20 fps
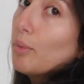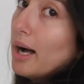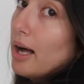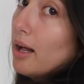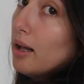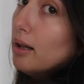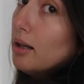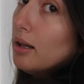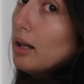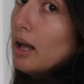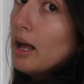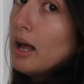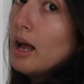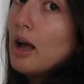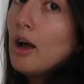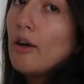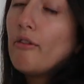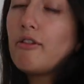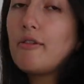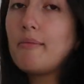well
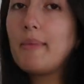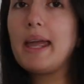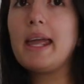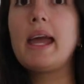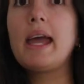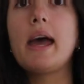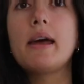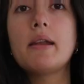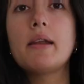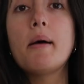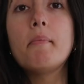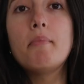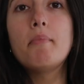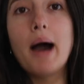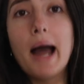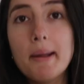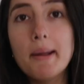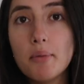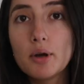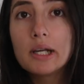for me and
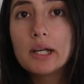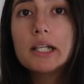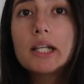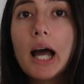my body